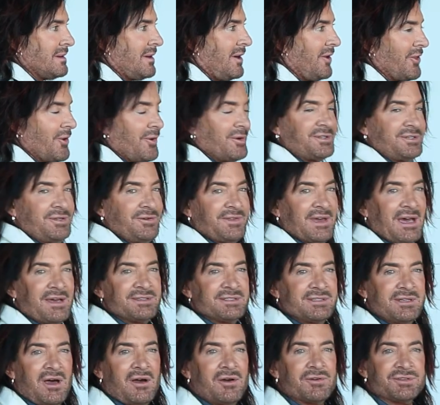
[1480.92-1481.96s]
Although at
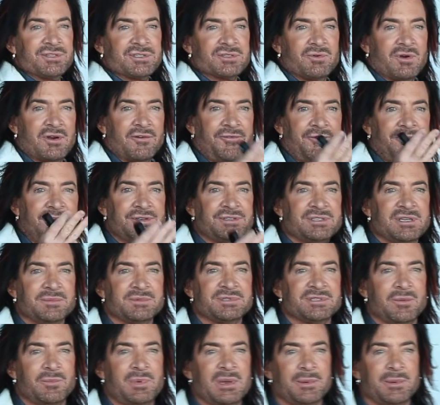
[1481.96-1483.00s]
$2,000 a square foot, Jim, some